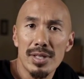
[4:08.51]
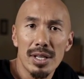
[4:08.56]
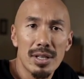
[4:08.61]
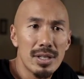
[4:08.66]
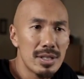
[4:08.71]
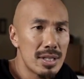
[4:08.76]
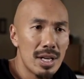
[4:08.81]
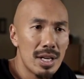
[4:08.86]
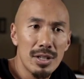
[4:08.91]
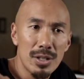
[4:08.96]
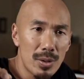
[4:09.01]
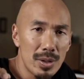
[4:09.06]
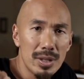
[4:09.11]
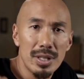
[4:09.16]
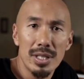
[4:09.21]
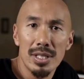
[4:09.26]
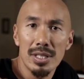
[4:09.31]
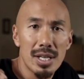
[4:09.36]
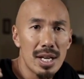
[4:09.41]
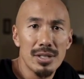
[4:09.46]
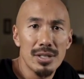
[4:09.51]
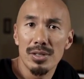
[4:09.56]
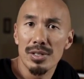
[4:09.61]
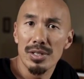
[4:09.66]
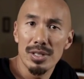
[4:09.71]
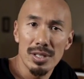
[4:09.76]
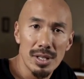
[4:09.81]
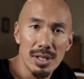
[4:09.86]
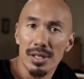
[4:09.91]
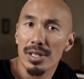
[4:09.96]
I could tell, you know what, these guys are
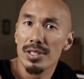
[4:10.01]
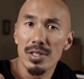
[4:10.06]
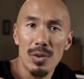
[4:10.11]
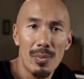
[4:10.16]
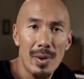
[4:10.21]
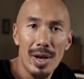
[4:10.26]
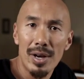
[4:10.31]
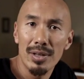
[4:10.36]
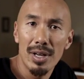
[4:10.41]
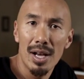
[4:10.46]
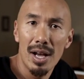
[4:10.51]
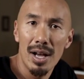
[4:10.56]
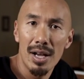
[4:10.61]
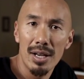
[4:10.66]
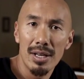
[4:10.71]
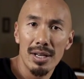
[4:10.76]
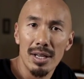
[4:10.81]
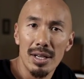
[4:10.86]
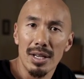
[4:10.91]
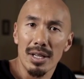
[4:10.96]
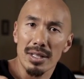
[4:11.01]
serious about God.